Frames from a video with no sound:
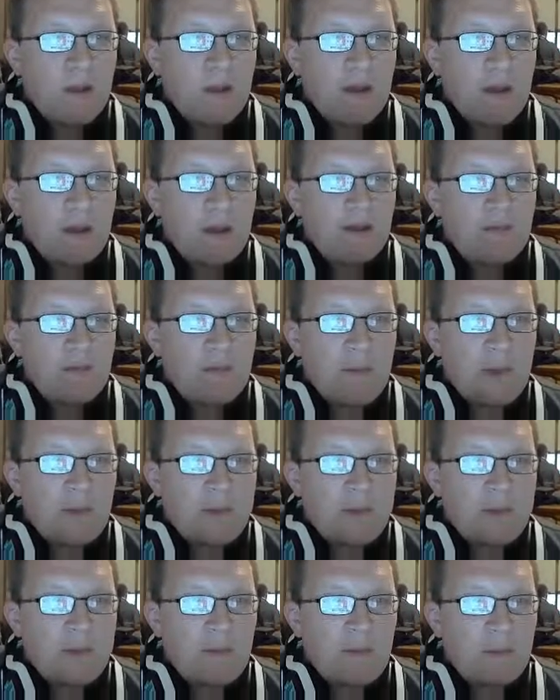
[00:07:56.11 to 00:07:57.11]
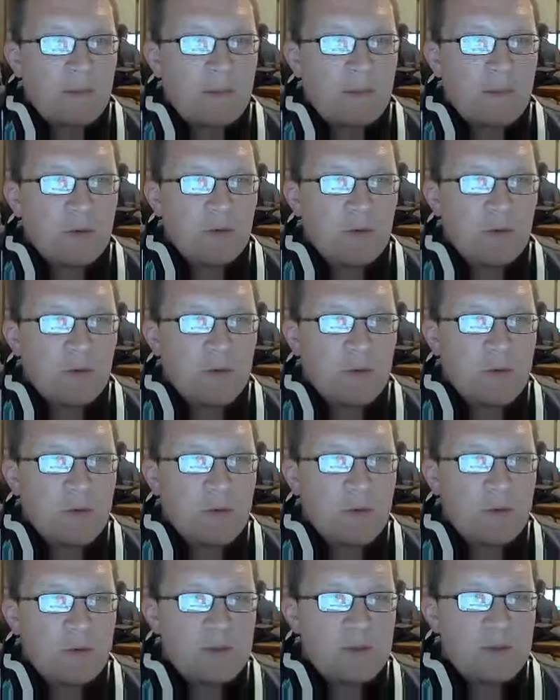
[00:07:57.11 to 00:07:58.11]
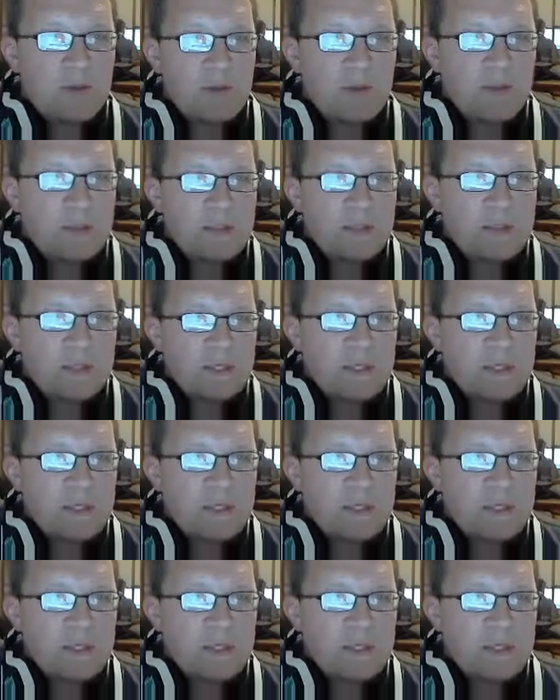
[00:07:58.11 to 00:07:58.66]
I might have the maximum number of rooms.